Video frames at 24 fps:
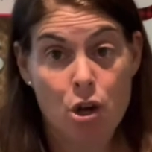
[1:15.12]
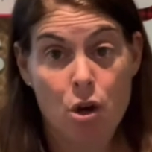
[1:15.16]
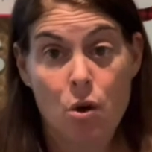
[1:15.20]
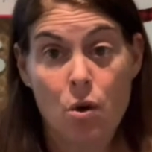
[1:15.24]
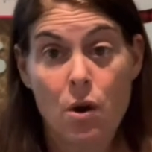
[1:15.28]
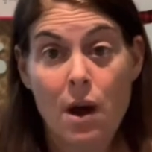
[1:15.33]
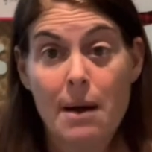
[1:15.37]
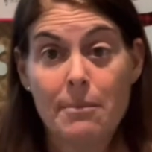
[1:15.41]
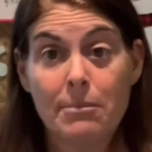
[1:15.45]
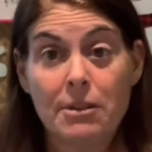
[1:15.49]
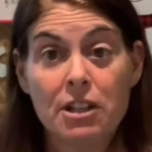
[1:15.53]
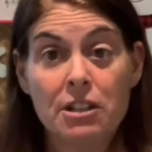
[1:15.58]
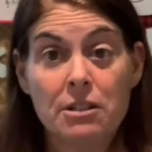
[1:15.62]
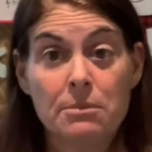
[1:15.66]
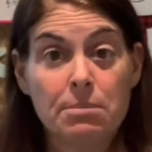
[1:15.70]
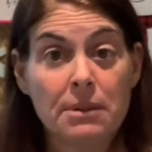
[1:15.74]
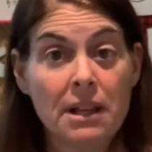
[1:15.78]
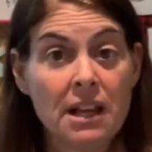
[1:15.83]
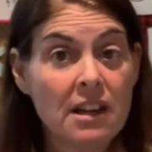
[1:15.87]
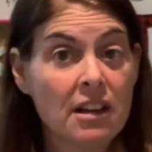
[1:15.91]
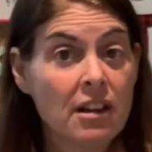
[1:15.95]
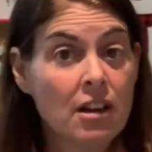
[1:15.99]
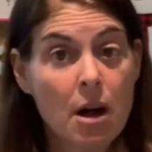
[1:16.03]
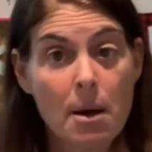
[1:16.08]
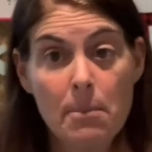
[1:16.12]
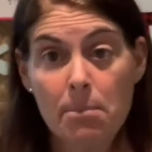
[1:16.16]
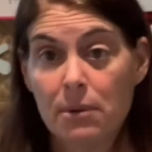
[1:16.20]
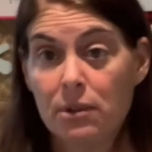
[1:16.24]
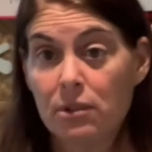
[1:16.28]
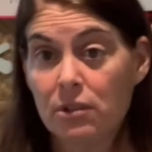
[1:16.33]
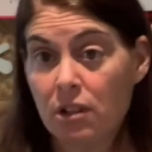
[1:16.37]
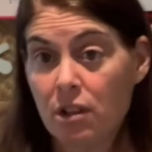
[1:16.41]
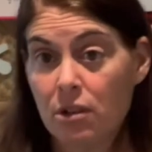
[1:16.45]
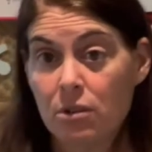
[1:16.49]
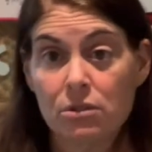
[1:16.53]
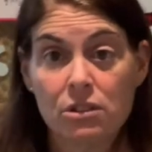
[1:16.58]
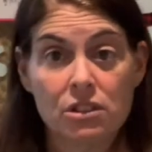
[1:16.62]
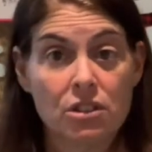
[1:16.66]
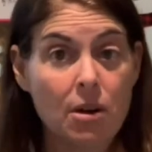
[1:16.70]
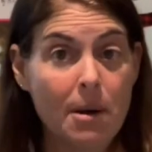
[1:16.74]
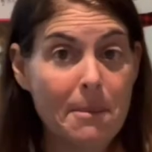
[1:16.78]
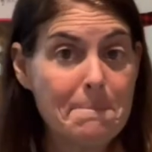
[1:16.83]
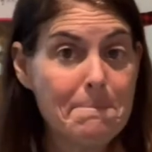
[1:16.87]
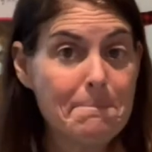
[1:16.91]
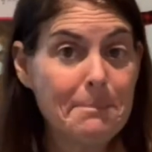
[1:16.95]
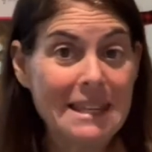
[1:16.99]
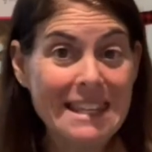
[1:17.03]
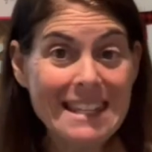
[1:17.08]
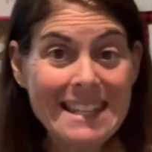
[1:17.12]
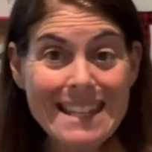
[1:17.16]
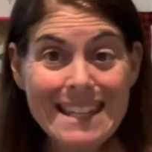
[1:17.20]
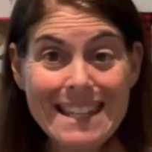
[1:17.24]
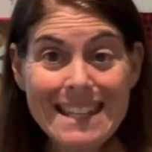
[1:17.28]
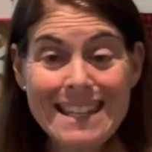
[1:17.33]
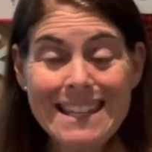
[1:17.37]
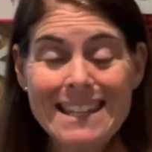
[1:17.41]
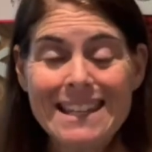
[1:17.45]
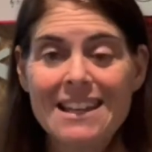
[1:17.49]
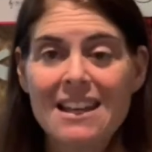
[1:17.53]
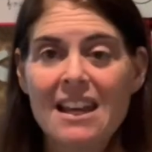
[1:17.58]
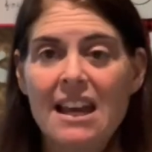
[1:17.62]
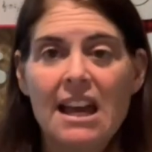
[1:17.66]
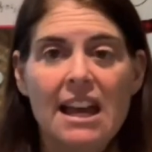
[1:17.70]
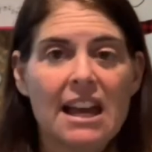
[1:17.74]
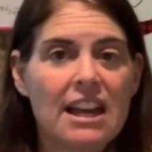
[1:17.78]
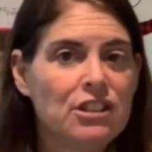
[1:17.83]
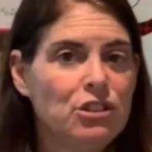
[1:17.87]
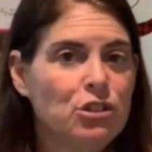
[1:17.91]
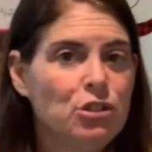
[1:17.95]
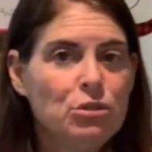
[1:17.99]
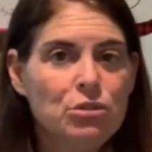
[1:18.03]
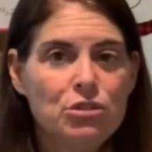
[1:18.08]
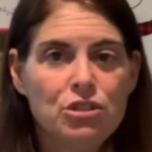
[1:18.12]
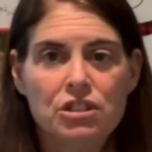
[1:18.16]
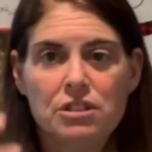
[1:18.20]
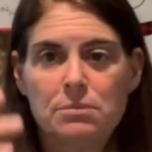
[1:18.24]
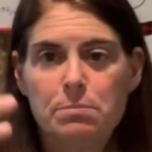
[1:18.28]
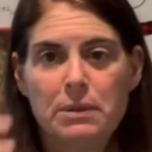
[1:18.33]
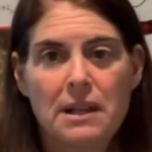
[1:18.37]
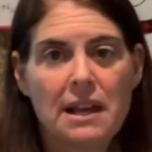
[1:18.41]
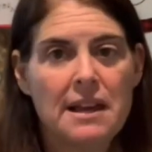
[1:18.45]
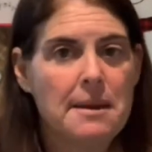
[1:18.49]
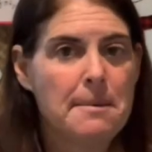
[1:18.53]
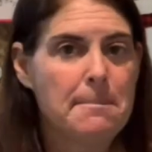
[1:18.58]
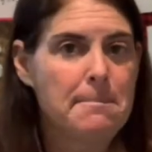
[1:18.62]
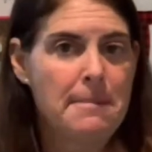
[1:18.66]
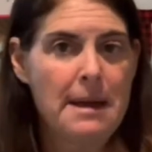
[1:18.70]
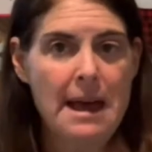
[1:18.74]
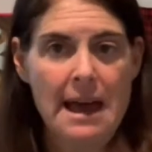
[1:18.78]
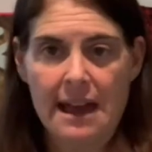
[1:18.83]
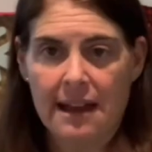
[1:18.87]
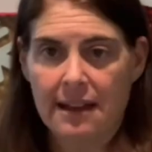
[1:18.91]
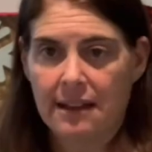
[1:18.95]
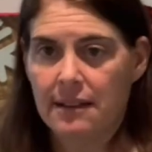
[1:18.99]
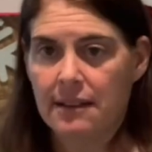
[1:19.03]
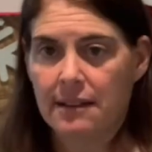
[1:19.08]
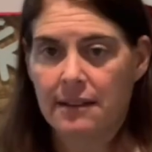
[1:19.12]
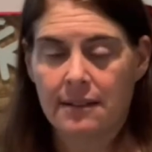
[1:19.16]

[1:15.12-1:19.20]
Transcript: I'm going to play a couple notes on B, and you just play it back.